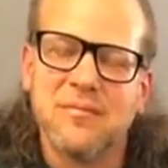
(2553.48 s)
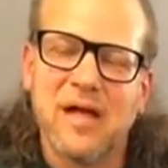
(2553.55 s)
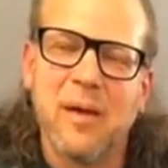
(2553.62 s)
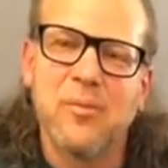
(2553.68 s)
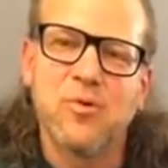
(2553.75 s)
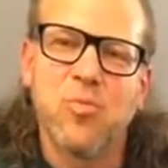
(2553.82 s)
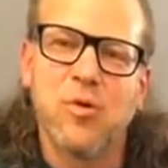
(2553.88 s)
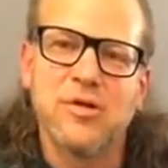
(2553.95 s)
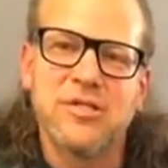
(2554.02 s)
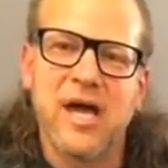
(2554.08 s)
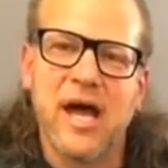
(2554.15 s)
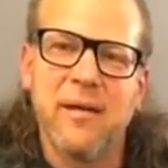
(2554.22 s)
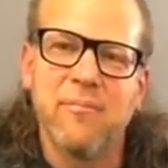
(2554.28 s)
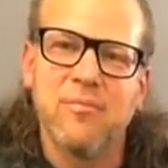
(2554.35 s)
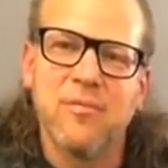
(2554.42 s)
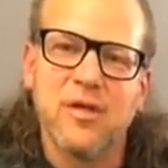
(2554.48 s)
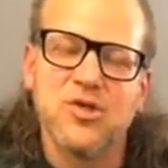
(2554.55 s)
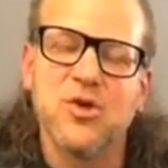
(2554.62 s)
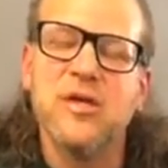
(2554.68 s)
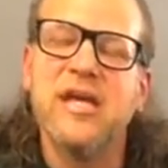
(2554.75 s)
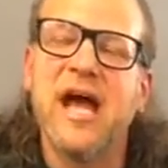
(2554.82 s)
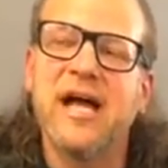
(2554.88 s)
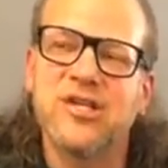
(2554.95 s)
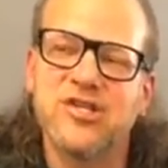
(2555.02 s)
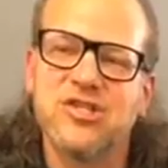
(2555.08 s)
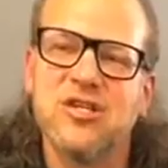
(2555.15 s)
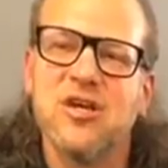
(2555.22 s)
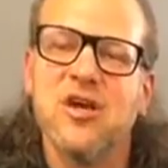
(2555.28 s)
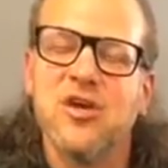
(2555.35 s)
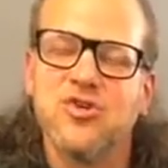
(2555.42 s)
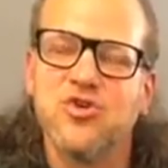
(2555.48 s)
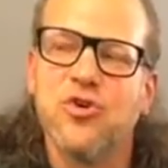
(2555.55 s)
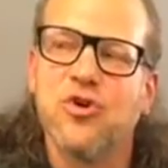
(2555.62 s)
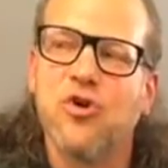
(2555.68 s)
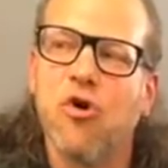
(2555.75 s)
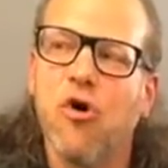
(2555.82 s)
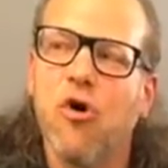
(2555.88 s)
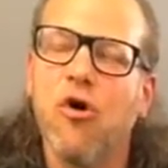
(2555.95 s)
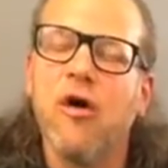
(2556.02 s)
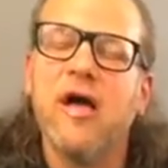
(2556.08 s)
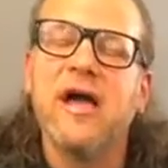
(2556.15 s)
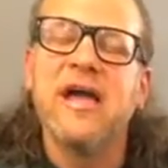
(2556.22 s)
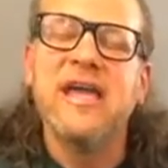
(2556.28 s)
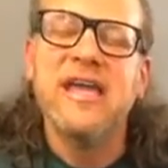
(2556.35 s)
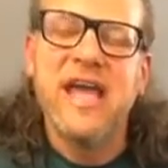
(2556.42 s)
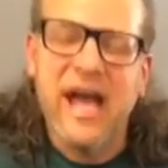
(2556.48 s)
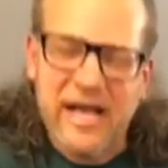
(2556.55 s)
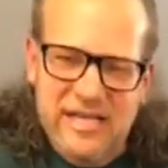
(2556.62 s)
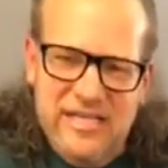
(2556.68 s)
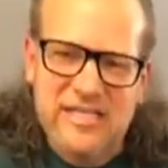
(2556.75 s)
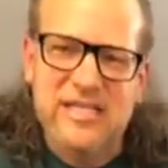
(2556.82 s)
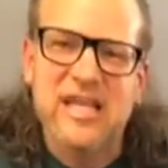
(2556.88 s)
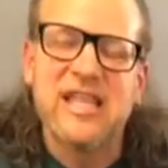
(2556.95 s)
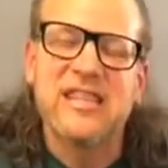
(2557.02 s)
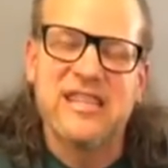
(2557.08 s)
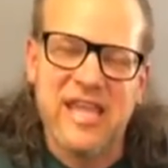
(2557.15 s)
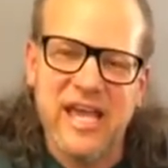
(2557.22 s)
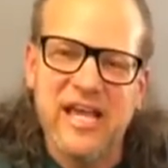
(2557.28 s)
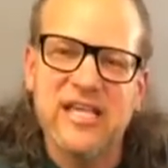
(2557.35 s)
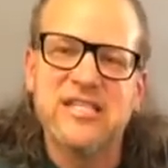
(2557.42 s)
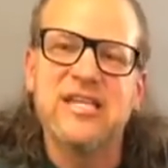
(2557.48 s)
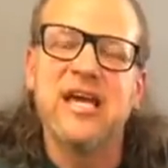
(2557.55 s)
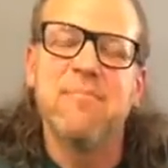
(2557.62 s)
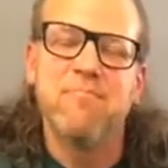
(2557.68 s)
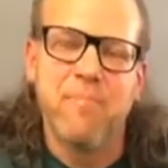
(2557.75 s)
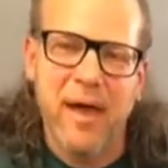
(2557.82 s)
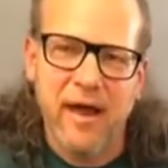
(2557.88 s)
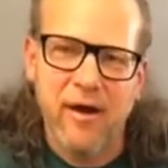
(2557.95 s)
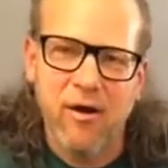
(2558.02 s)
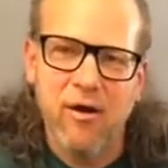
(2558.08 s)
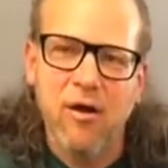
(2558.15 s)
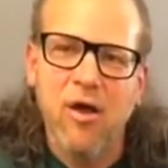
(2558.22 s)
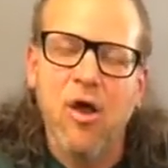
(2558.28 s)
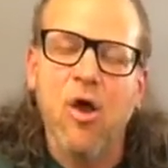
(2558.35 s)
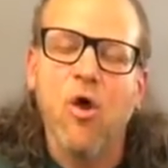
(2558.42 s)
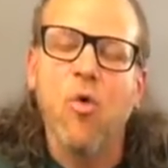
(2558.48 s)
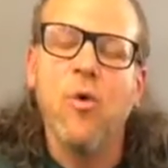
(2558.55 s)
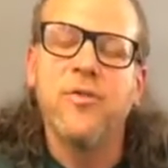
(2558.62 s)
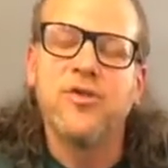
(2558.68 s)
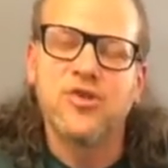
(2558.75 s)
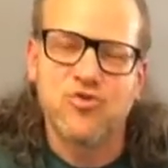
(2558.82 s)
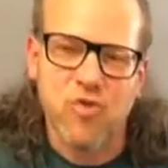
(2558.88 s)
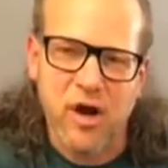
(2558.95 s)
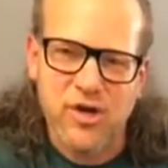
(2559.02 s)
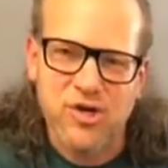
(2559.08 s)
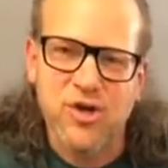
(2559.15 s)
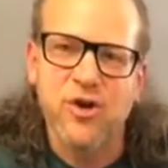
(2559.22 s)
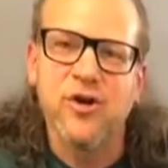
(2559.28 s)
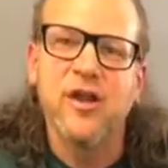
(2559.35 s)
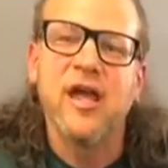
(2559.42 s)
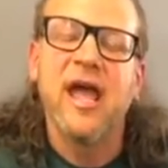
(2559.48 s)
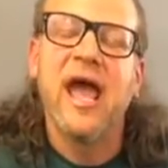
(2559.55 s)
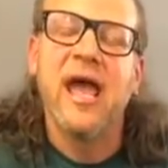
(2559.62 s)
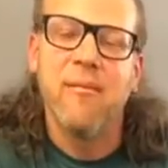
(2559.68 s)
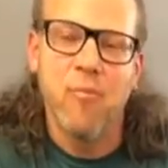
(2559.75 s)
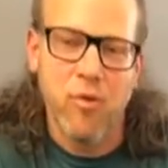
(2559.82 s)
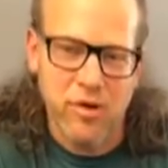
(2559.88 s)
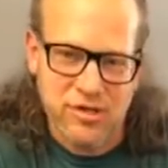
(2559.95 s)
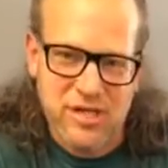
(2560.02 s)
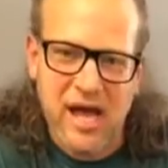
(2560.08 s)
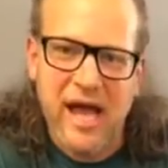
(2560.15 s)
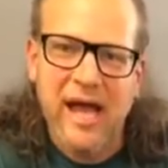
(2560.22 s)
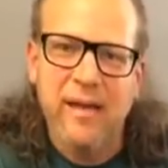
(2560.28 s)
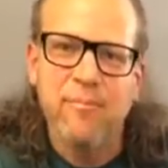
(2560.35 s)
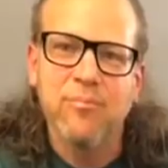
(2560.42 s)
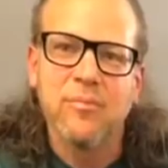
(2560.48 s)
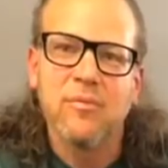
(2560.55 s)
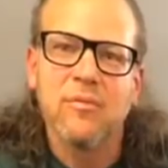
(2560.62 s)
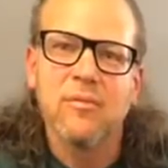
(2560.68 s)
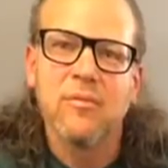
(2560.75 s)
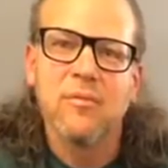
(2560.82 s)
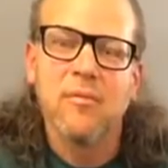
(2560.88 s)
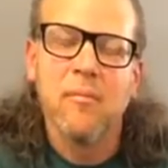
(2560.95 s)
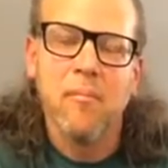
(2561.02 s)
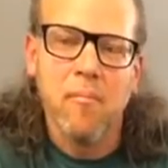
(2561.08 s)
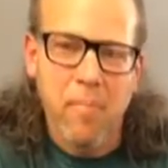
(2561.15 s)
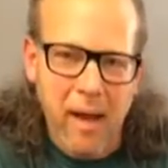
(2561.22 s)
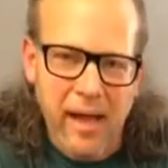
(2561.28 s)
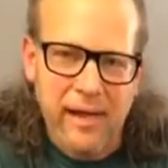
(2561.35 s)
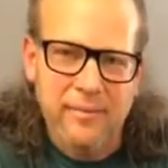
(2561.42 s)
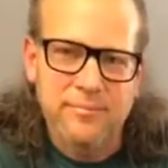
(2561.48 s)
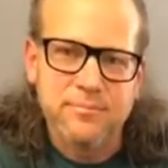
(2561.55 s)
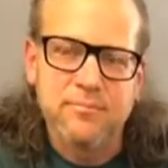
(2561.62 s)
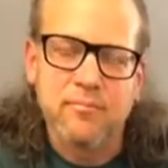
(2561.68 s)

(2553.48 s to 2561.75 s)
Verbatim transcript: How much more time? So, yes, so Nicole, yes, things get better with structured and more time, but